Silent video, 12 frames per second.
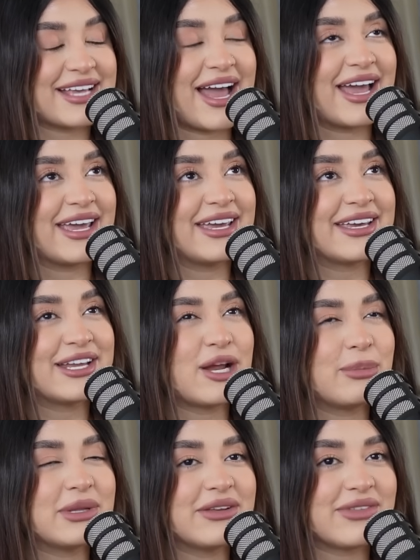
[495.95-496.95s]
I
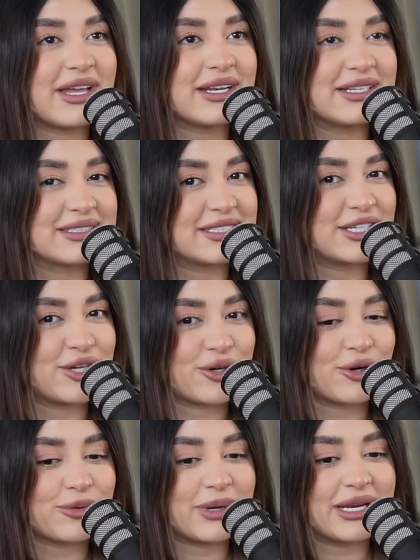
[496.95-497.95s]
cannot believe that it's
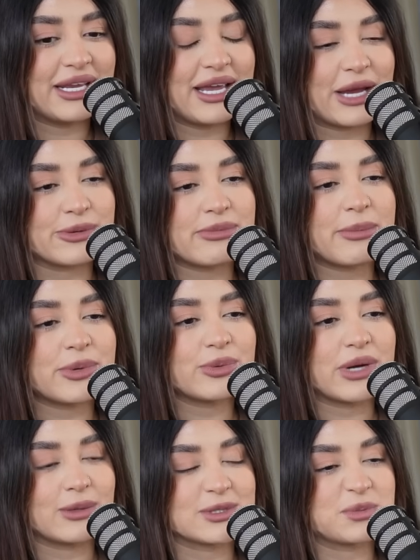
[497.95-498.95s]
here already. I remember
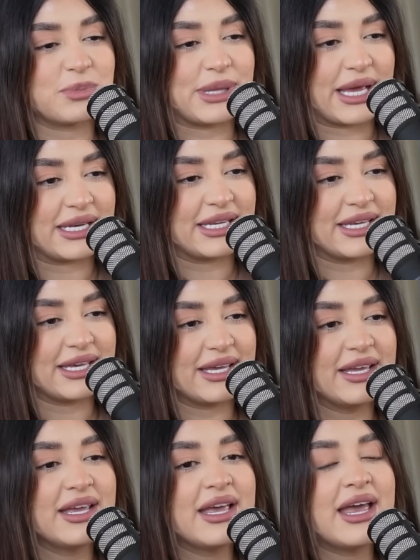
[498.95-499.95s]
when I was planning
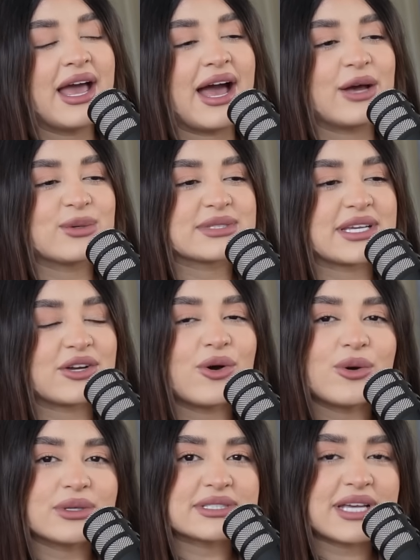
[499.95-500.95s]
it, I was like,
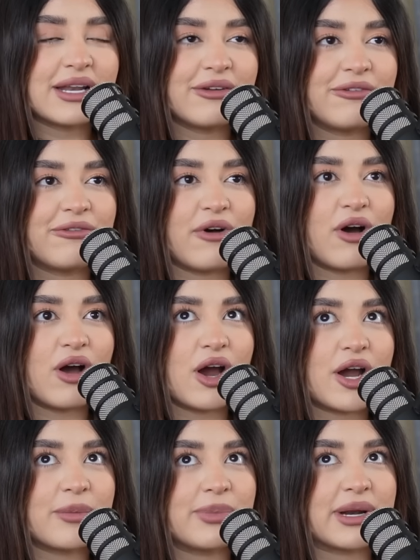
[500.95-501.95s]
oh, it's kind of
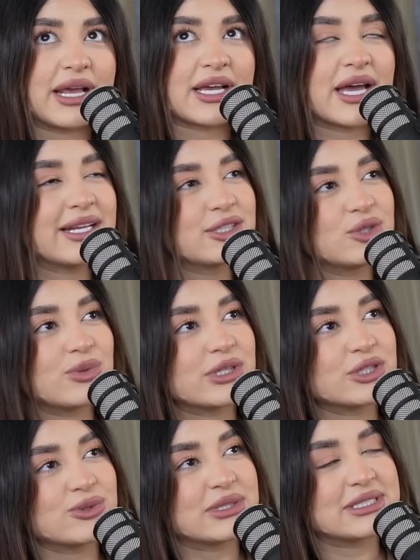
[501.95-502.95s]
far, but I kind of do want
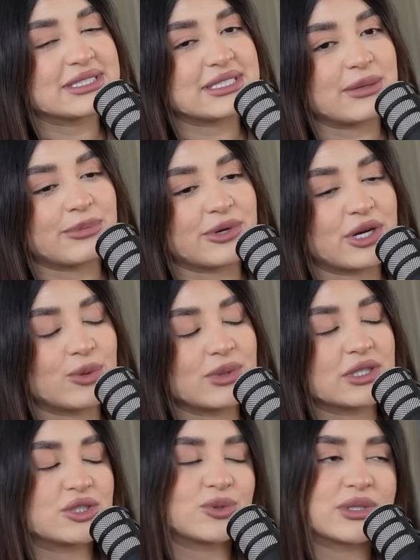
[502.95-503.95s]
to do it in December. I don't
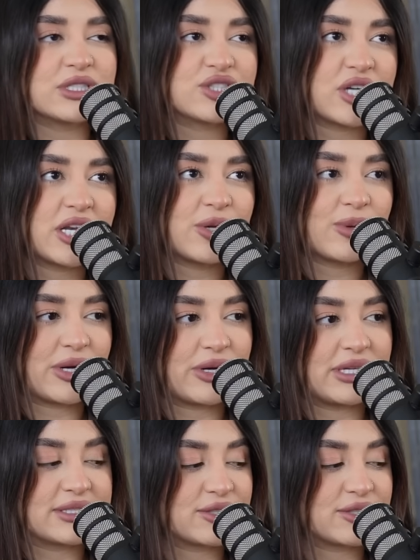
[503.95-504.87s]
want to do it in January.